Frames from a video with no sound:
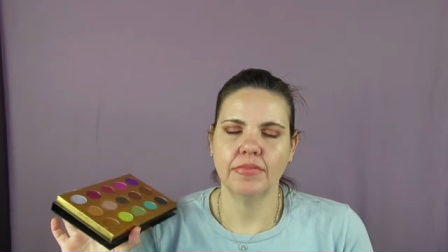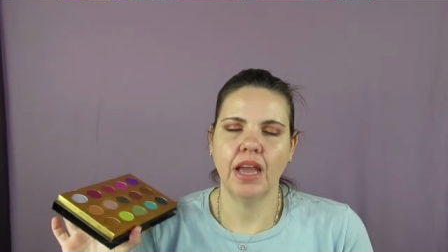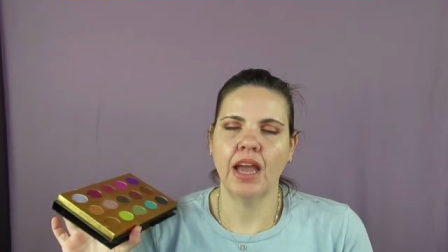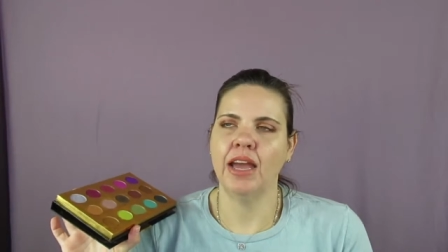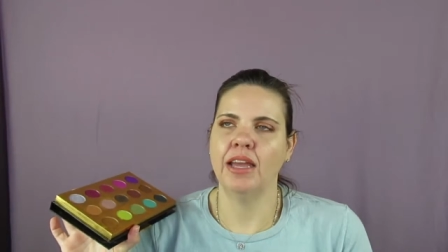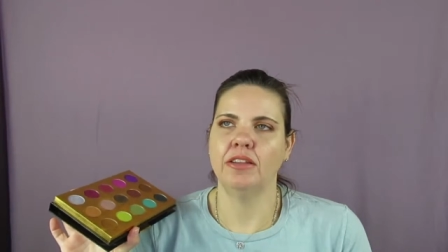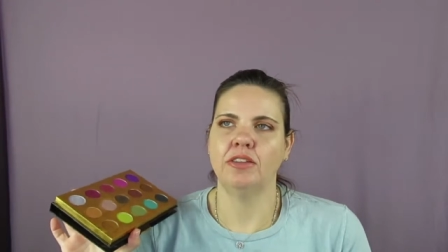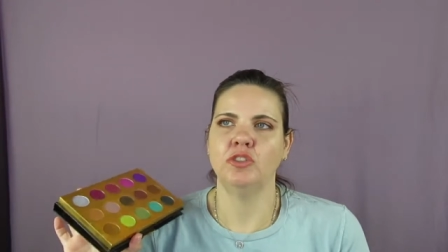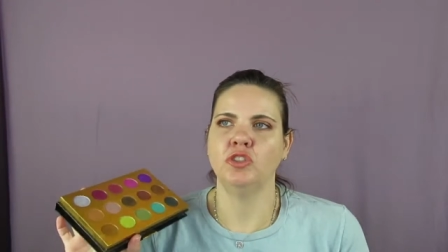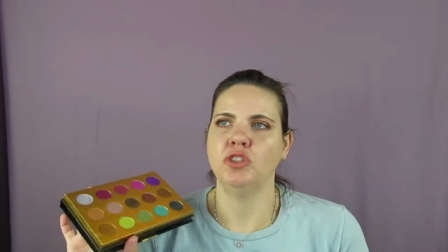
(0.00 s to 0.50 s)

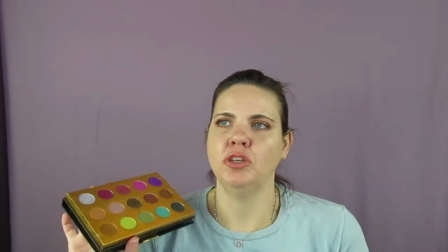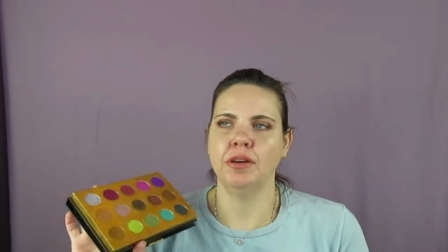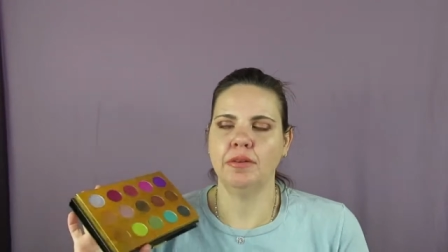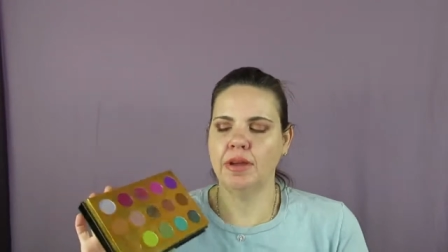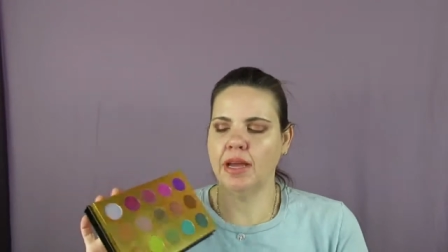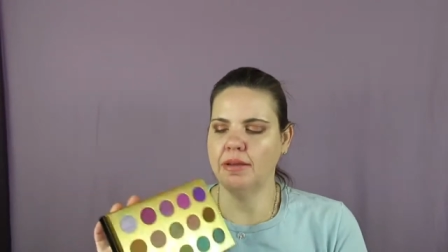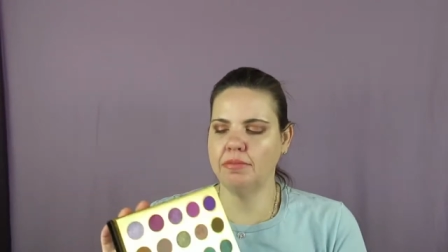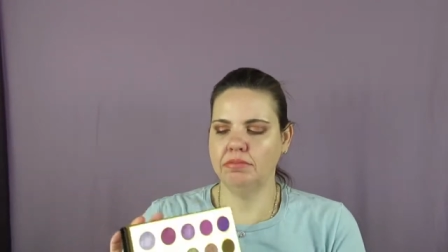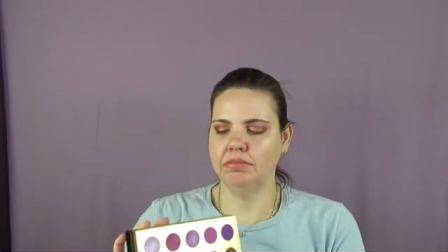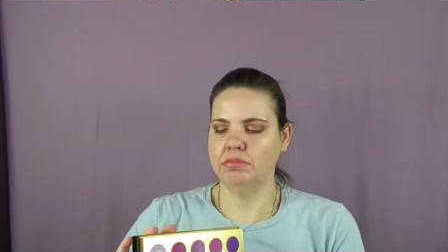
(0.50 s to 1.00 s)
I...
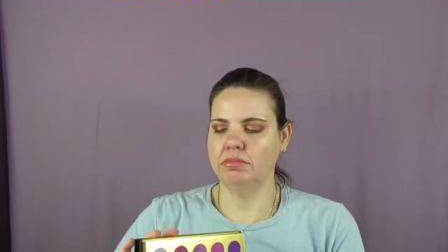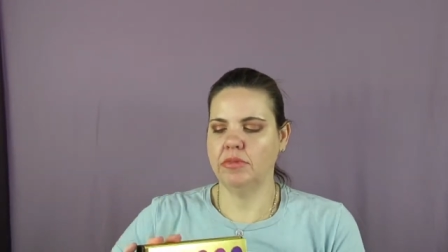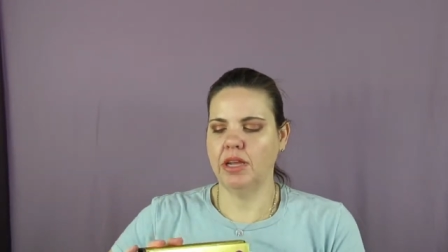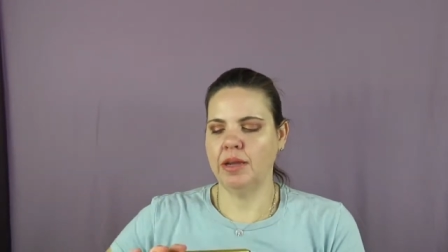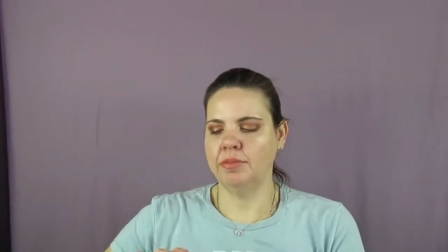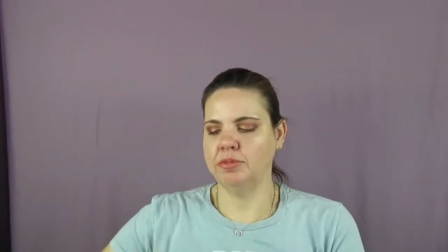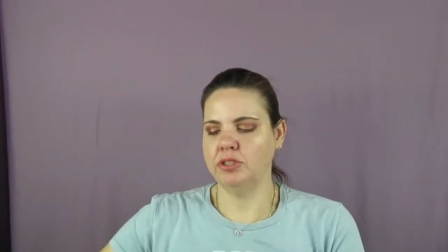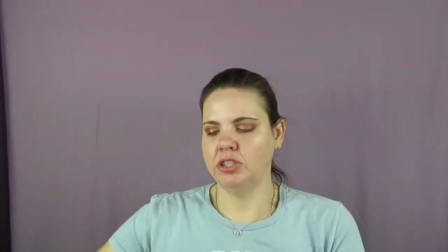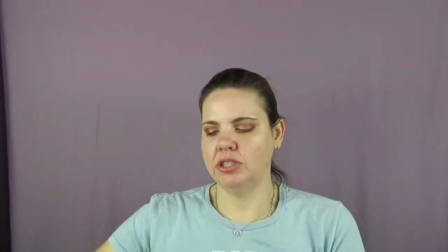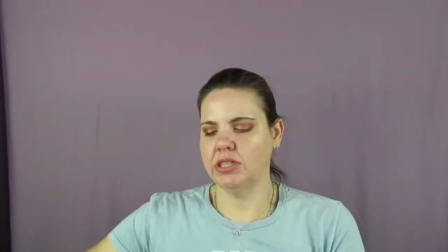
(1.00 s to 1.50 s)
I
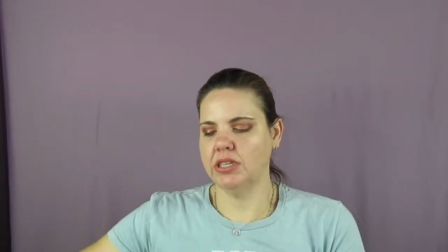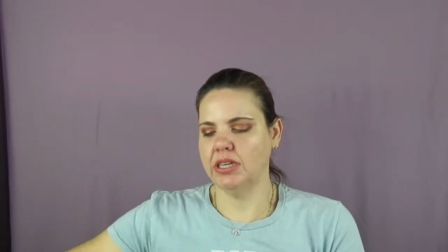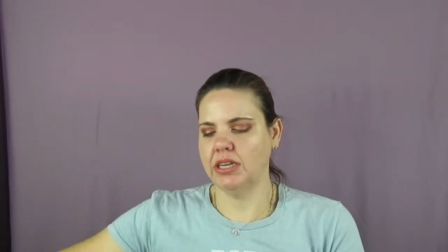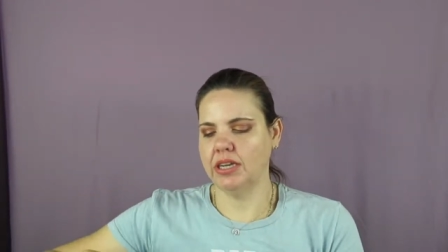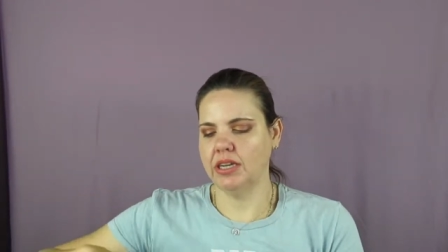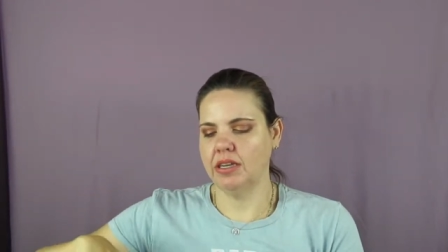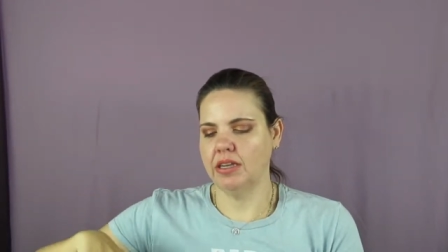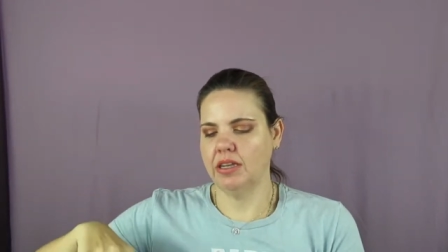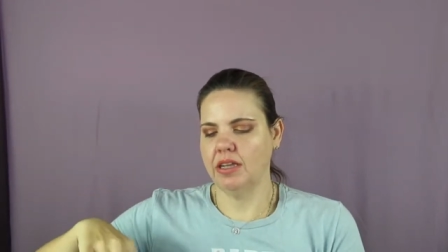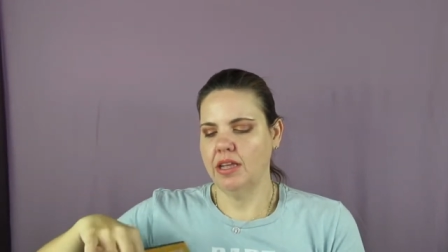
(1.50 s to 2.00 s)
I'm just gonna,